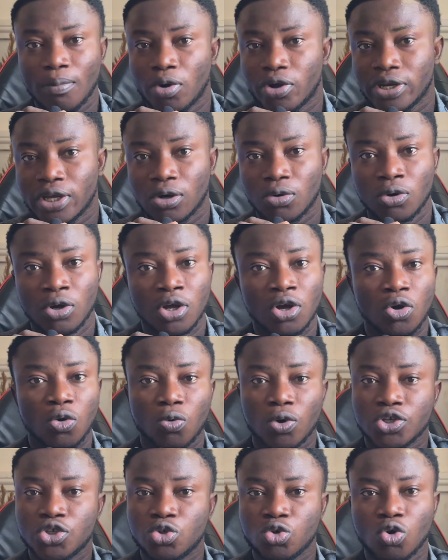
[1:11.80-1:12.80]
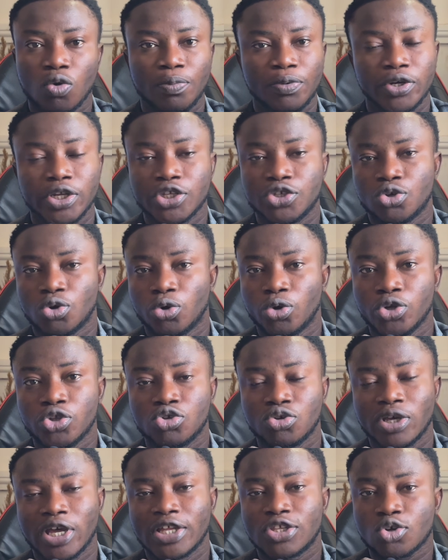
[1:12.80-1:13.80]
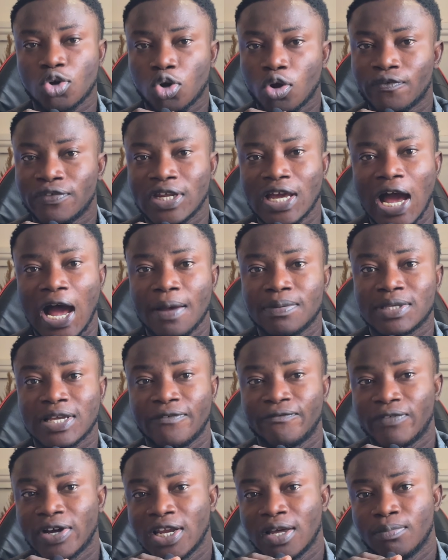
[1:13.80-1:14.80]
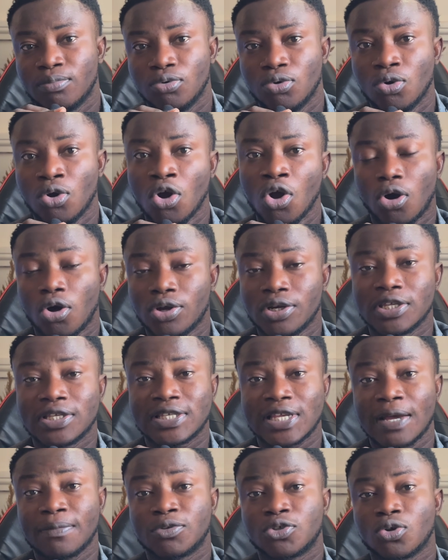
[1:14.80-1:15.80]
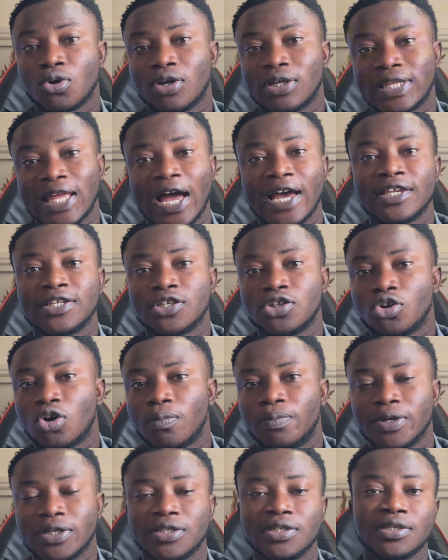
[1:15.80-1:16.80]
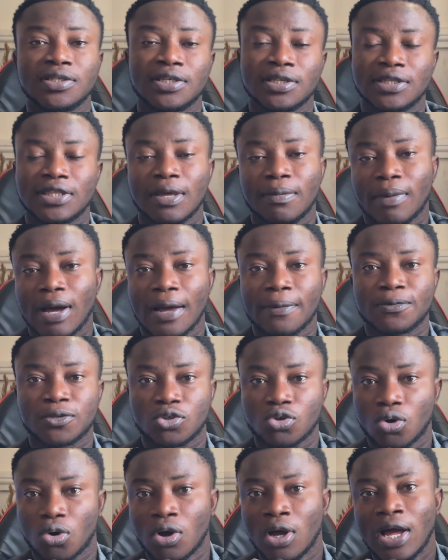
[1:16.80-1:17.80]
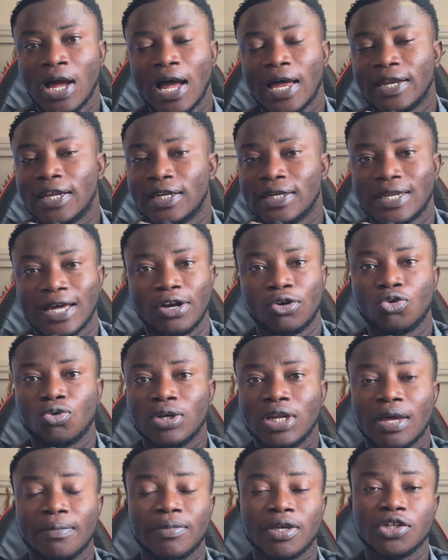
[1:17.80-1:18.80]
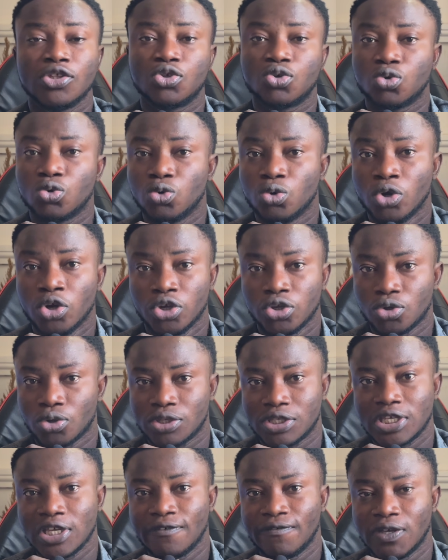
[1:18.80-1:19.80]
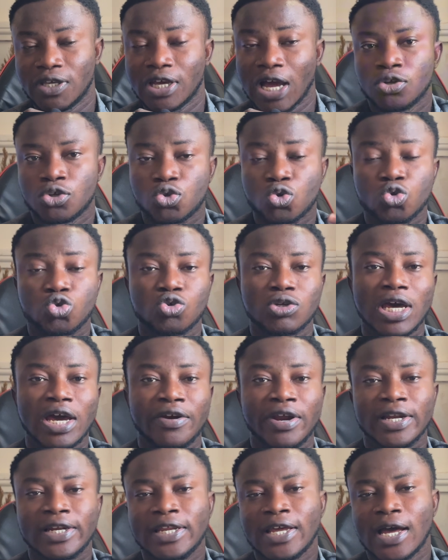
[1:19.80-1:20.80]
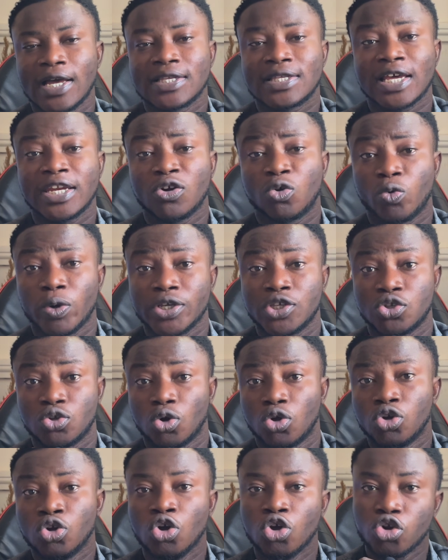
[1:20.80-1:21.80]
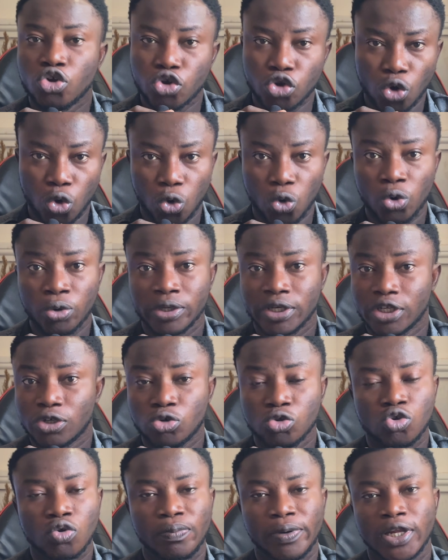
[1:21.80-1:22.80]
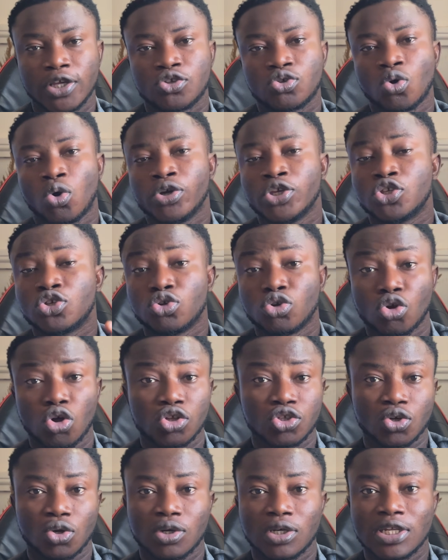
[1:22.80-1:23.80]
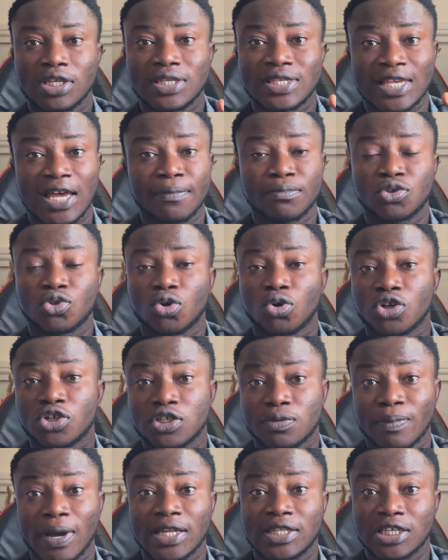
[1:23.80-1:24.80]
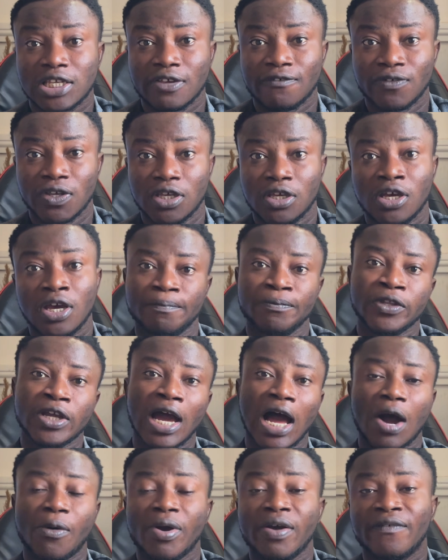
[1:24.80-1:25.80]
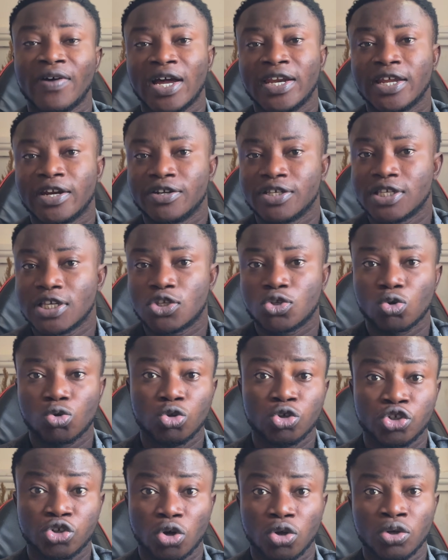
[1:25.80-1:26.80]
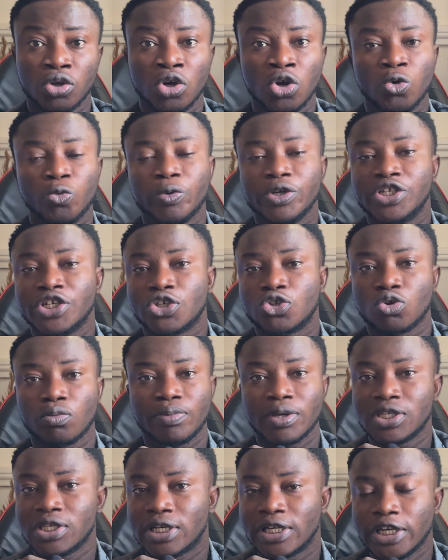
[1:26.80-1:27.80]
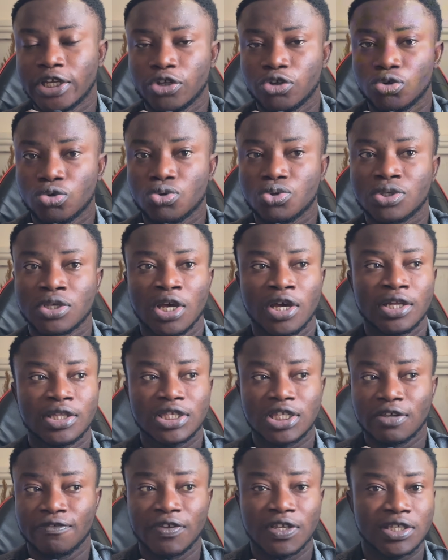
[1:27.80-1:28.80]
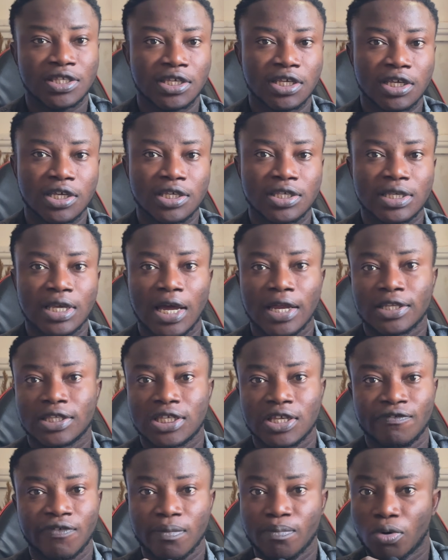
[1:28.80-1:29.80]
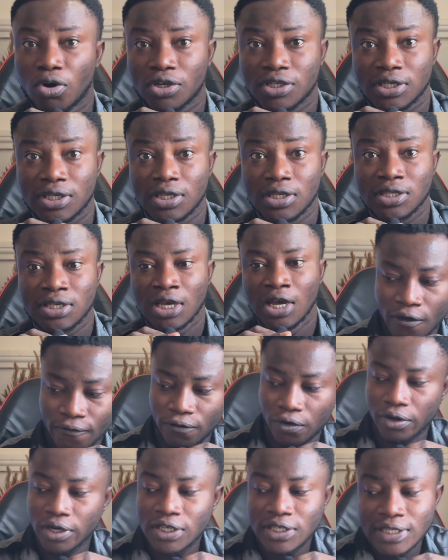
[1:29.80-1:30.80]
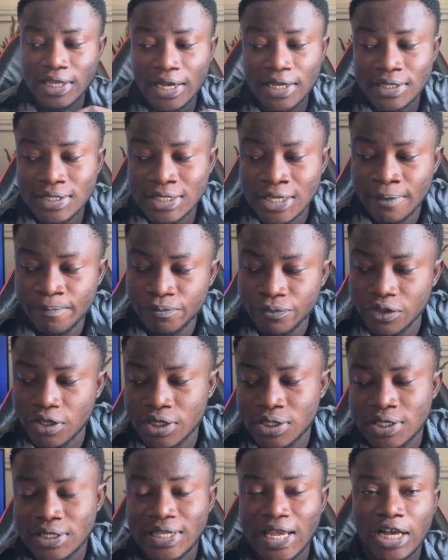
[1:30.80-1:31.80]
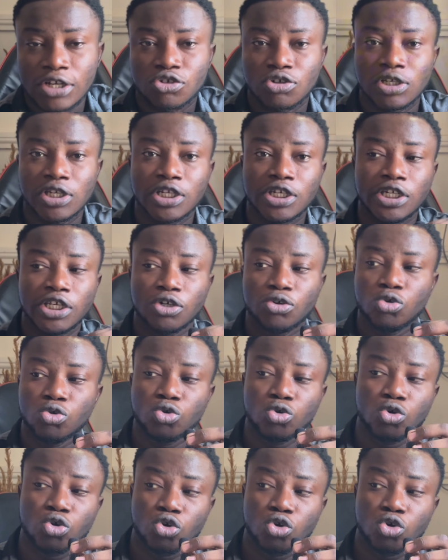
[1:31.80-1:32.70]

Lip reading: model, once you open it, you're going to get all of the apps available on the Samsung Tizen operating system app store, and then download them into your TV. So to directly answer the question, no, the Google Play Store is not on the Samsung Smart TV. However, there is a solution, which is to basically use TV sticks and TV boxes. For instance, this is actually the Google